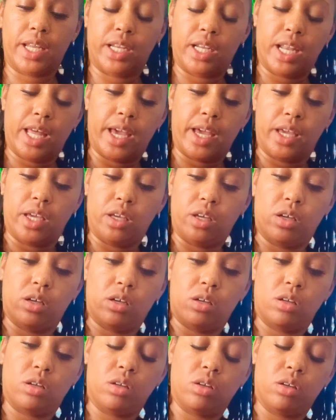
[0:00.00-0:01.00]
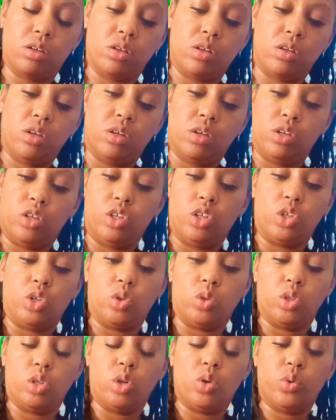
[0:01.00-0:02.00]
like you know,
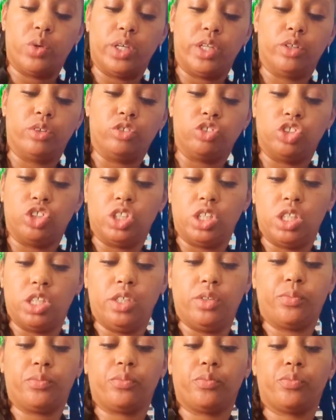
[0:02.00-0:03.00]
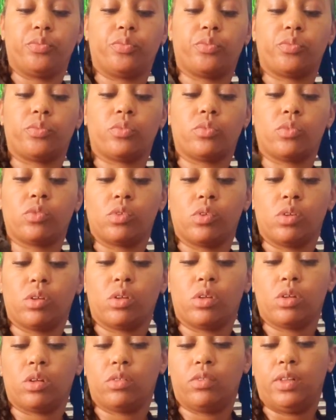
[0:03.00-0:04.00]
low energy,
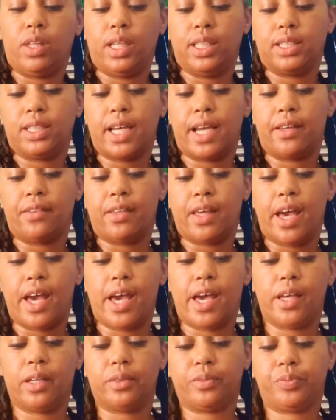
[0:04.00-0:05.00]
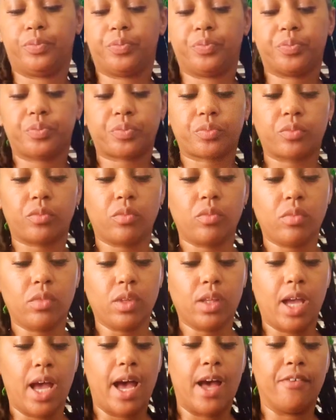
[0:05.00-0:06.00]
things like that.
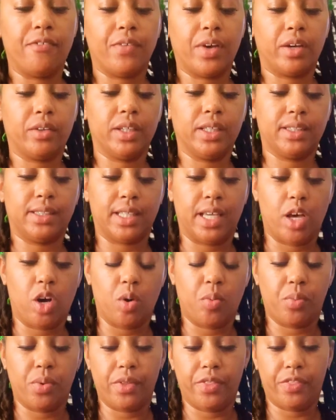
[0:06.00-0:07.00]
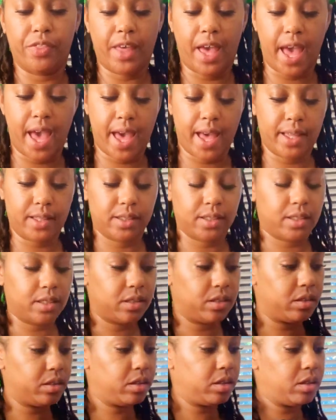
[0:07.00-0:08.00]
I found it to help with that.
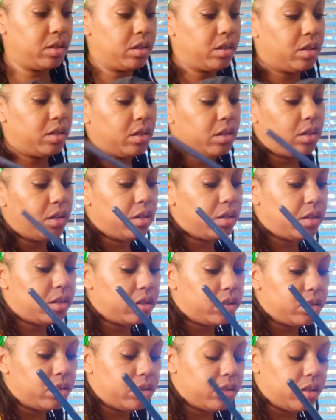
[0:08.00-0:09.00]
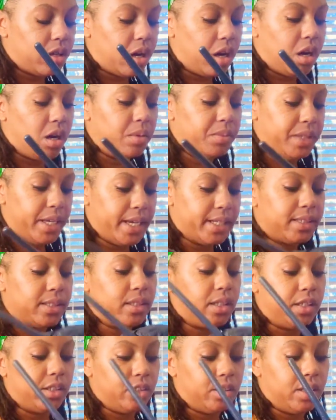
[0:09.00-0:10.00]
Um, yes, and
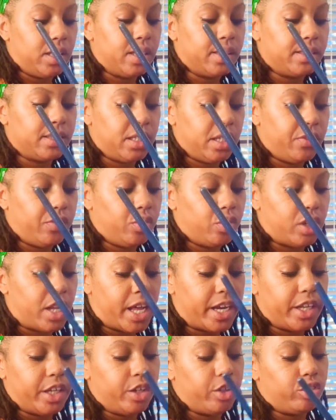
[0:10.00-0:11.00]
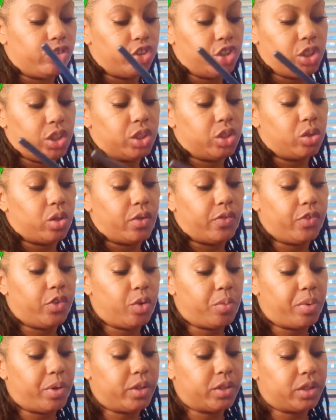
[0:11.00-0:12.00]
it does give you a lot of energy. So if you're a
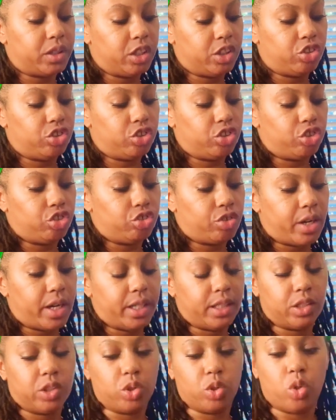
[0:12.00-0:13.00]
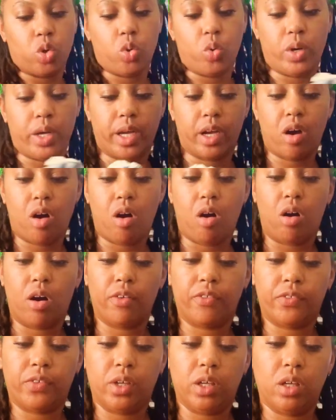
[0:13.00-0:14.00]
person that you're trying to quit
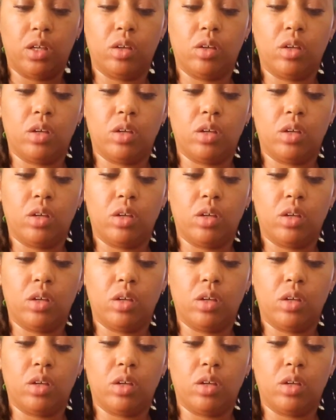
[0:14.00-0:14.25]
coffee,